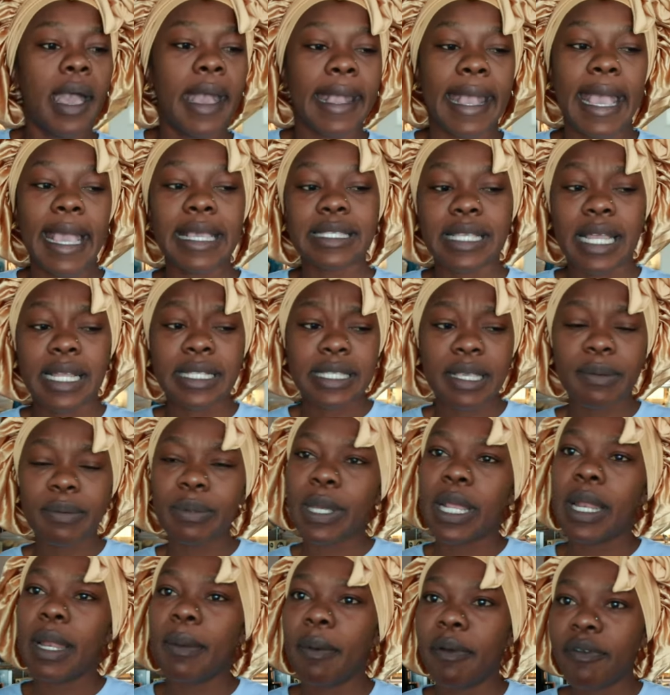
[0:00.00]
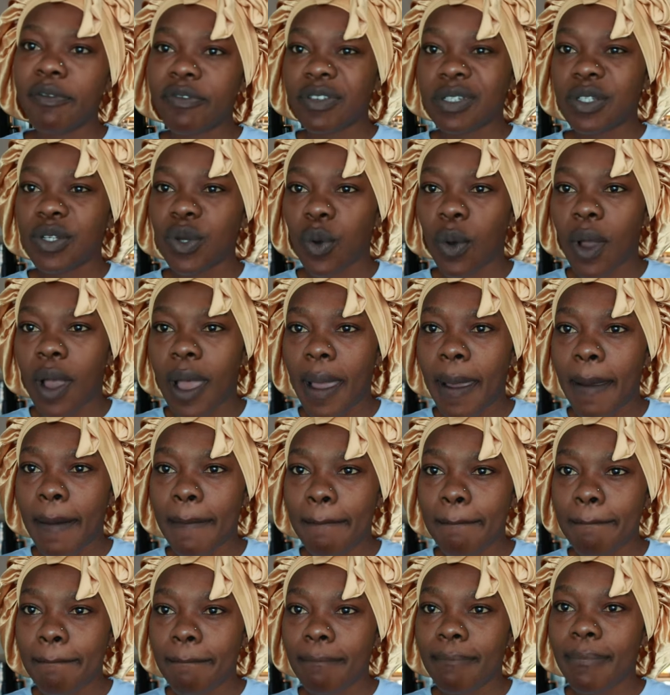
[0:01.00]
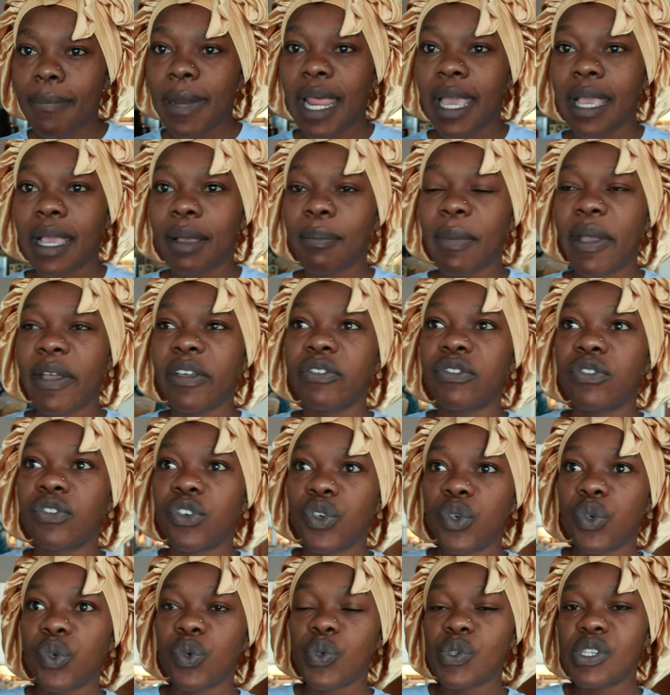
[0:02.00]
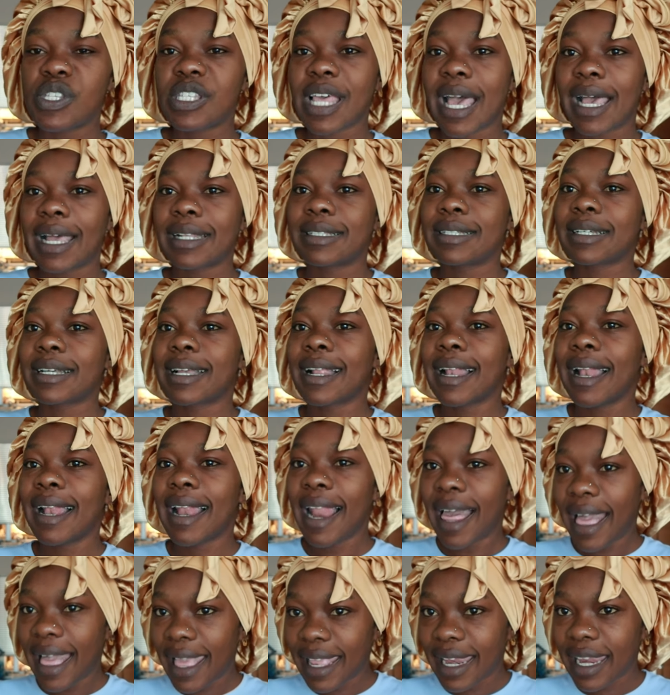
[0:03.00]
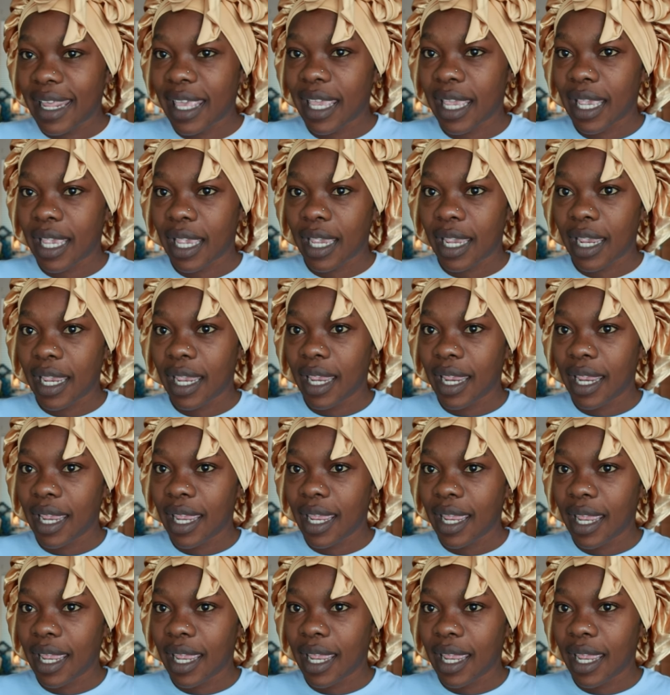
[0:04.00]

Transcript: Guys, I'm talking about my video. Like, my views are declining.